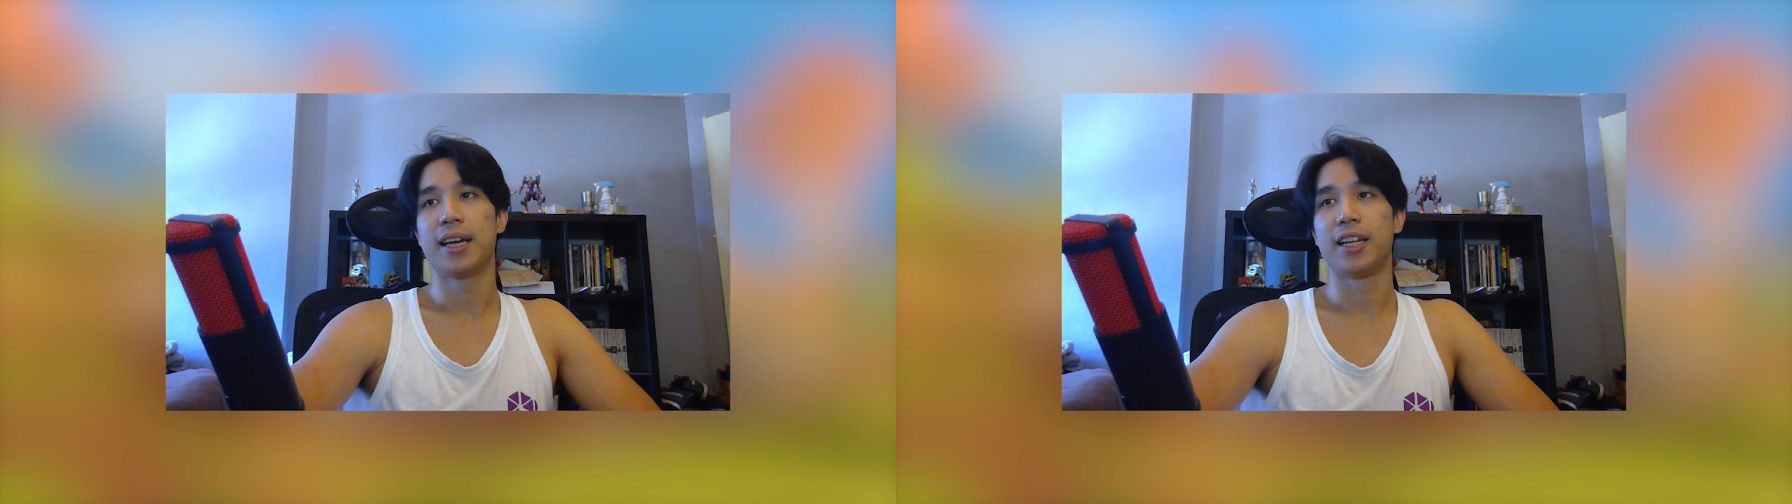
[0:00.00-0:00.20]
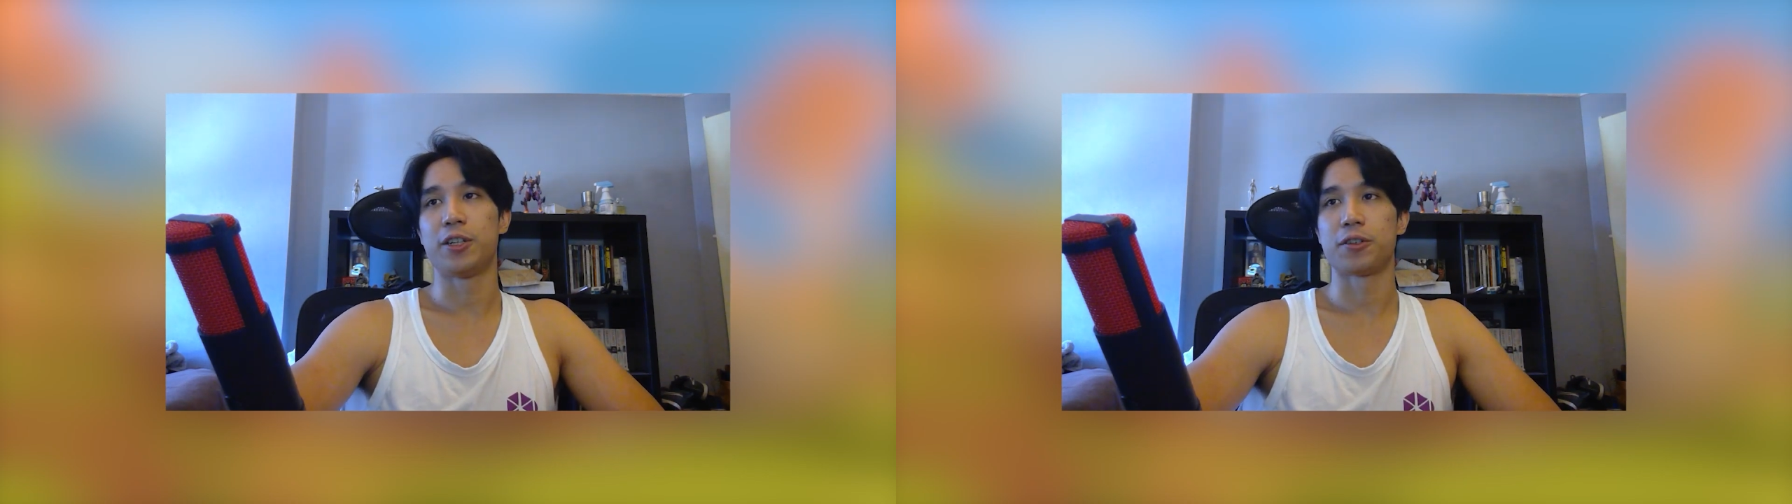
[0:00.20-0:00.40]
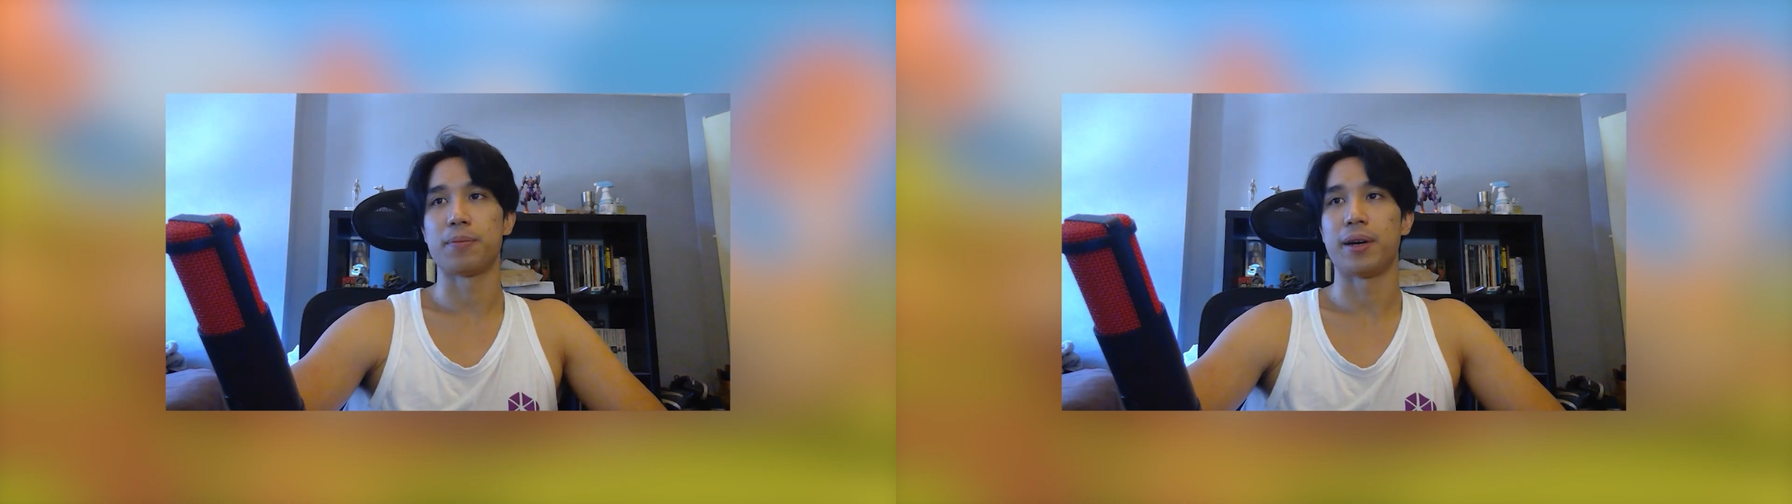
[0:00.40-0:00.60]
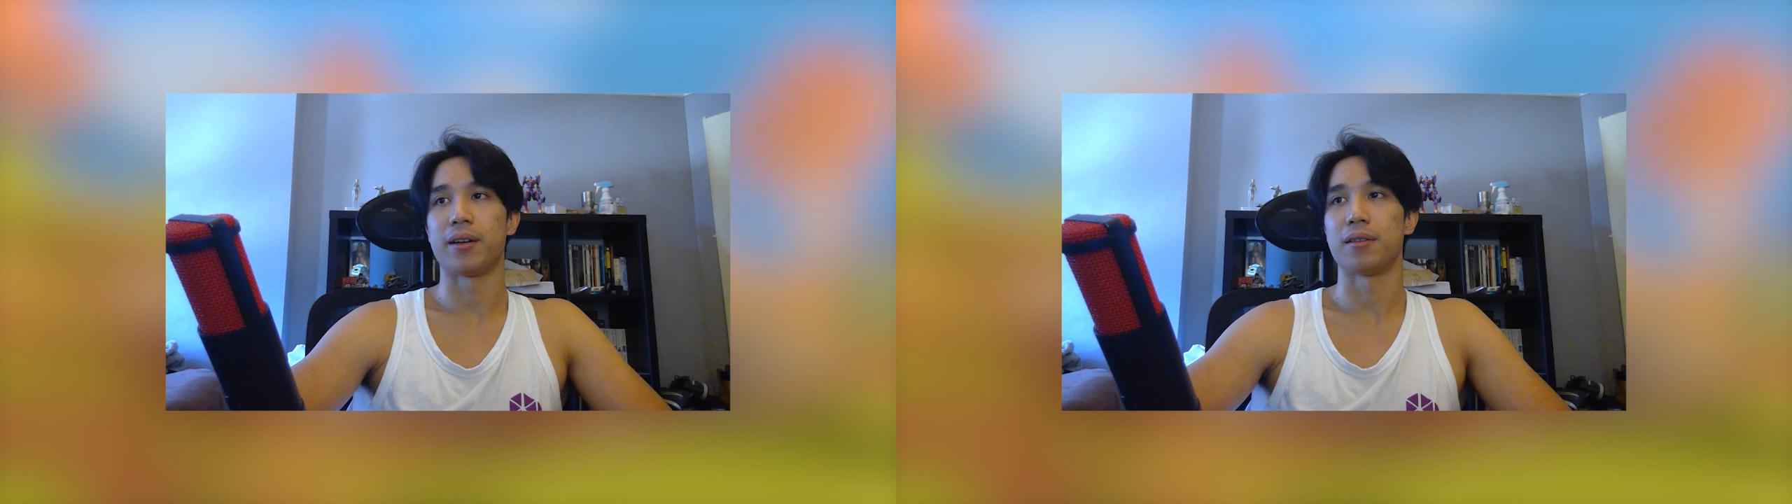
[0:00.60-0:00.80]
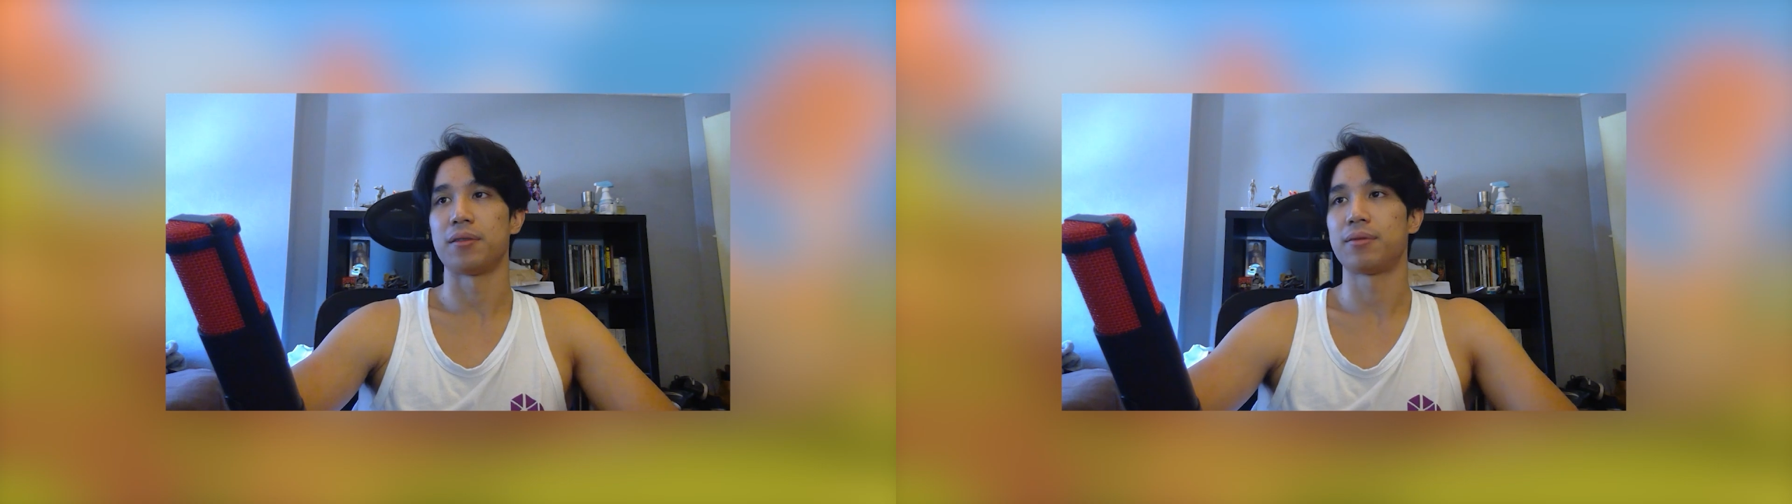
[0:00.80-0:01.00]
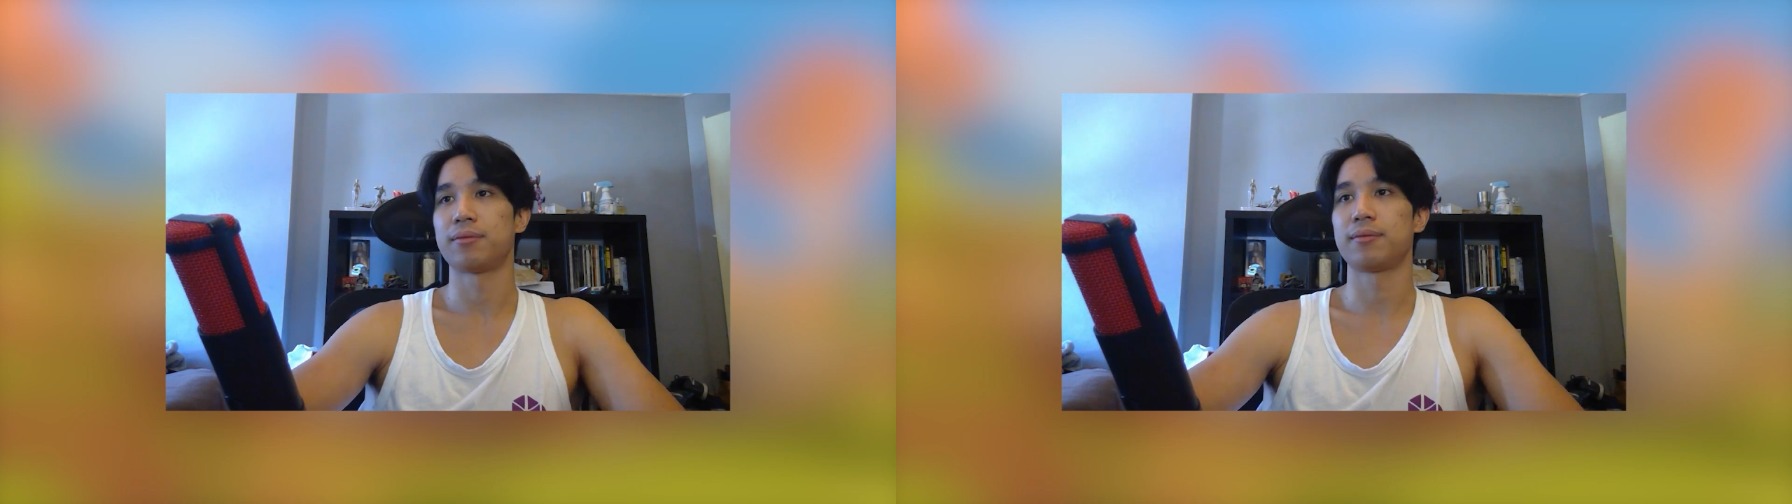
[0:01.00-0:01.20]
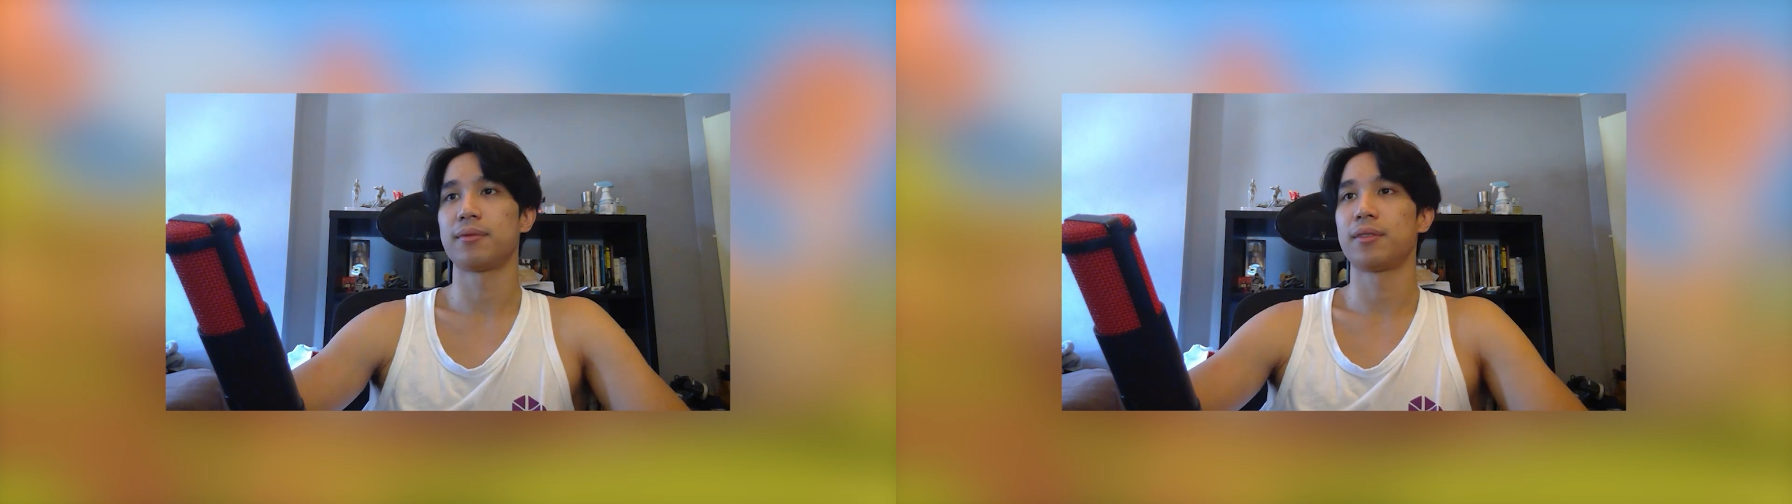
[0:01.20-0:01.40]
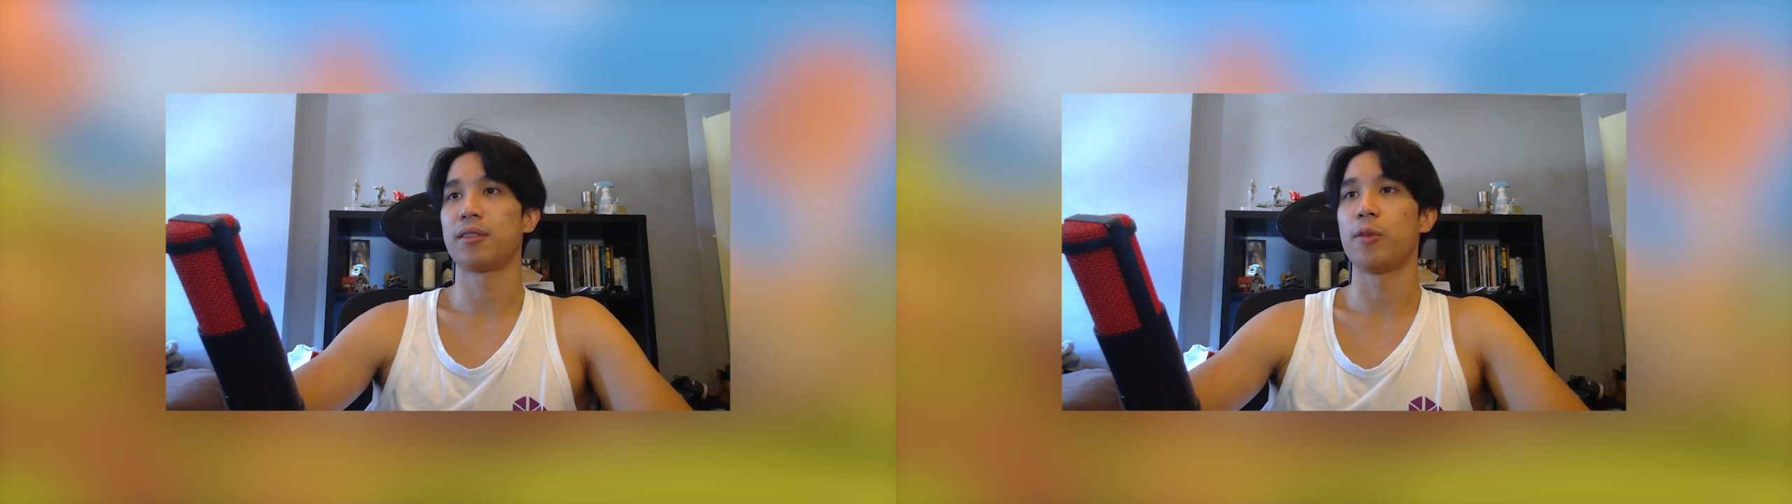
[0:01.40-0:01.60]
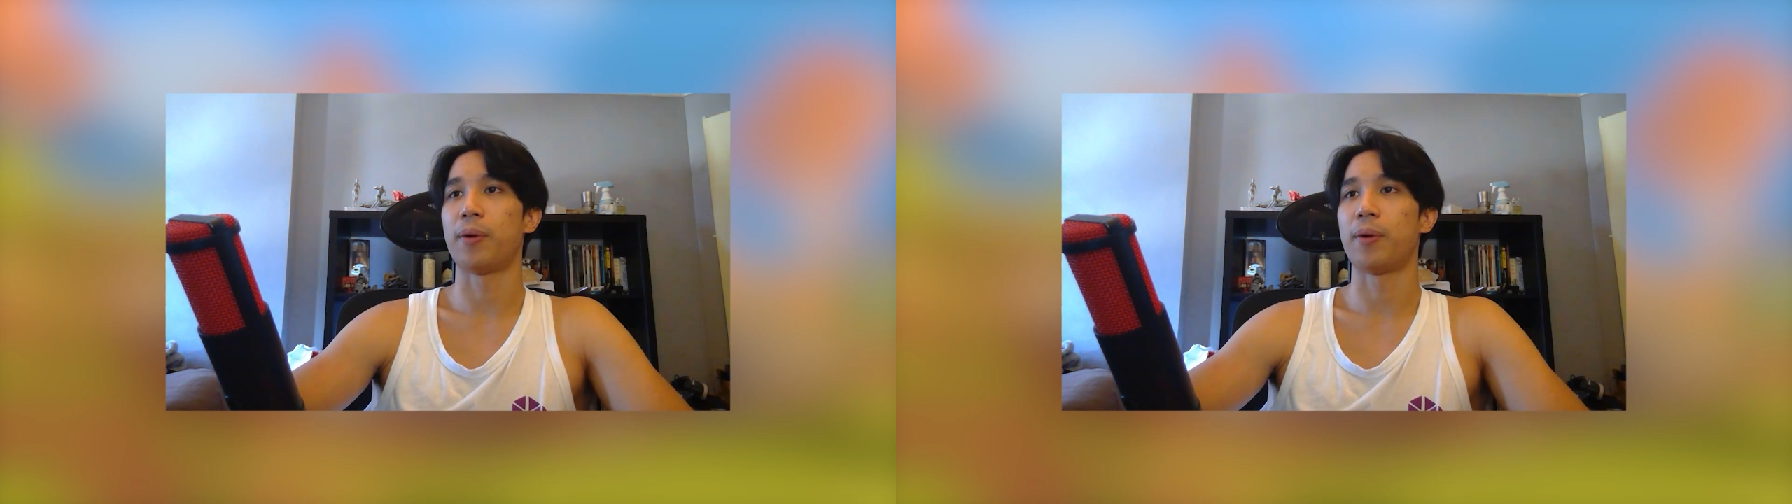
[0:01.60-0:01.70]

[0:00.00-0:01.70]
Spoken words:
It's just a matter of the